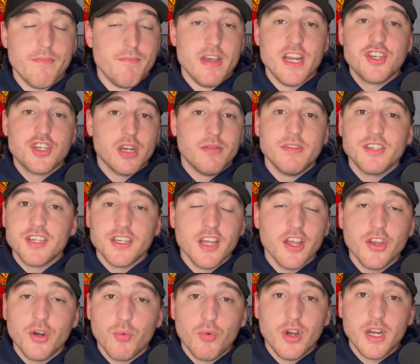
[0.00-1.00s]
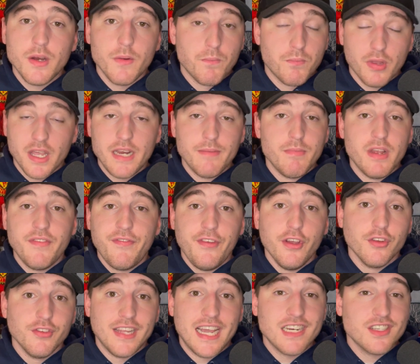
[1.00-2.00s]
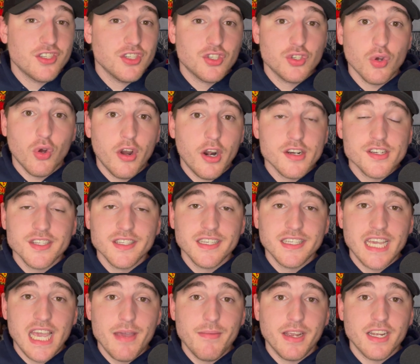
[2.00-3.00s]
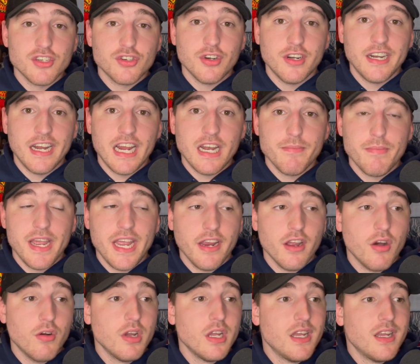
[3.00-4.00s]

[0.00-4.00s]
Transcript: Mitchum is another one who played midfield next to Sawyers in the game against Trinidad and Tobago.